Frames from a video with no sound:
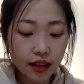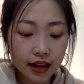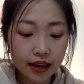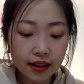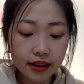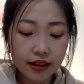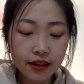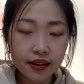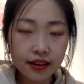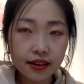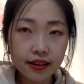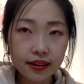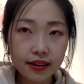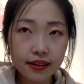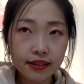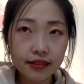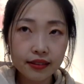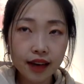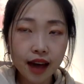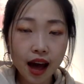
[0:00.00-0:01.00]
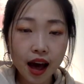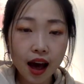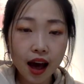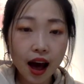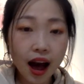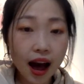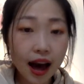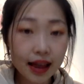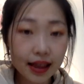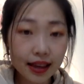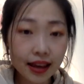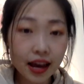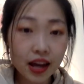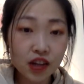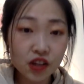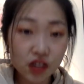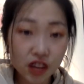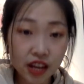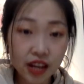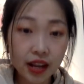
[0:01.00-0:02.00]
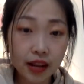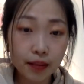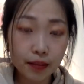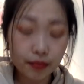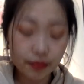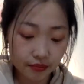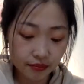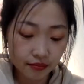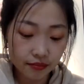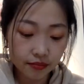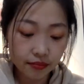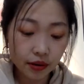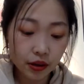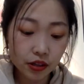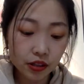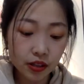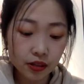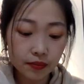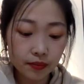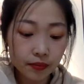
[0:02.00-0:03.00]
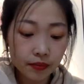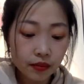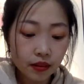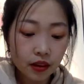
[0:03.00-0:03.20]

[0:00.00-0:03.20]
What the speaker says: a highly educated person.